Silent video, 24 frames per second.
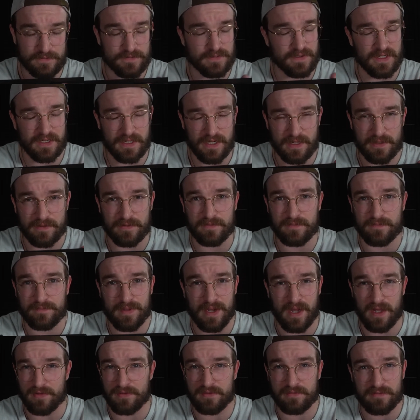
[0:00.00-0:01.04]
again,
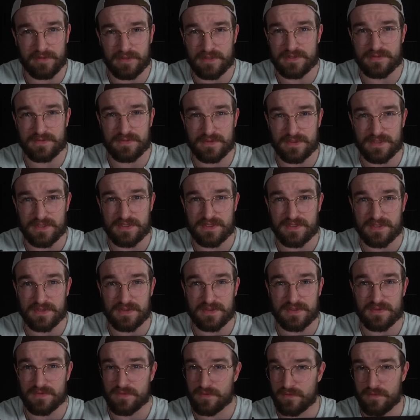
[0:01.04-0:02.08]
path of least
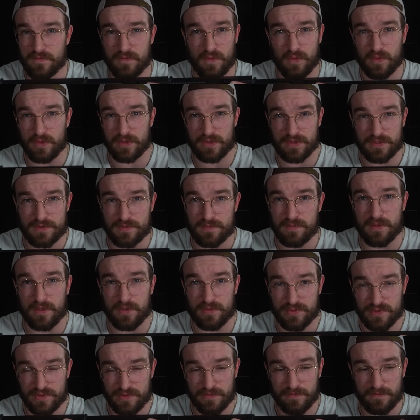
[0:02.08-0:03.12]
resistance for the
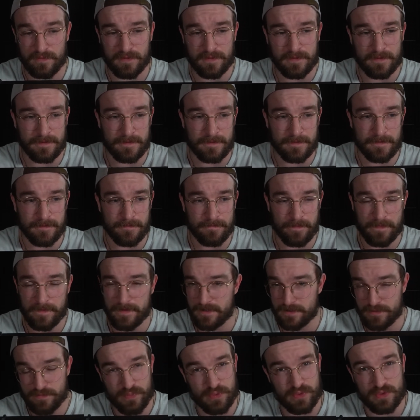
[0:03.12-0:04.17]
explosion
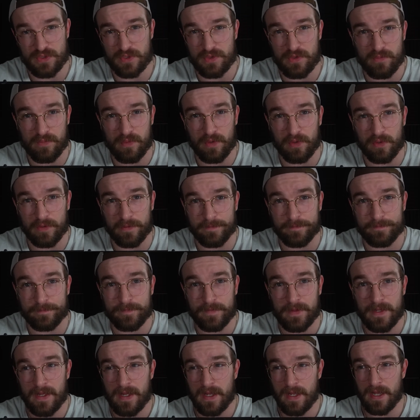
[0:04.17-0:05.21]
is pushing the bullet,
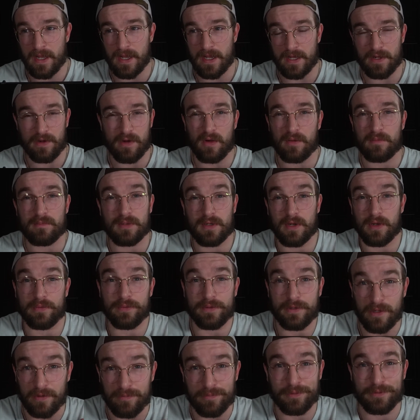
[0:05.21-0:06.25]
and not
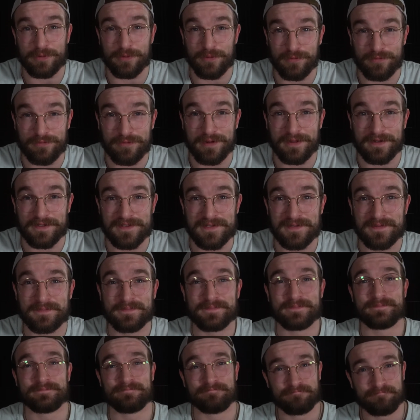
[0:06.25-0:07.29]
blowing up in your face.
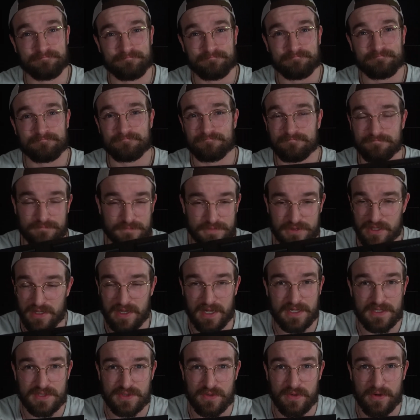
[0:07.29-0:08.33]
So
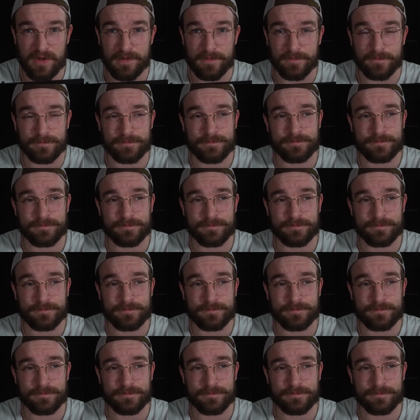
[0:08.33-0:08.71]
that's great.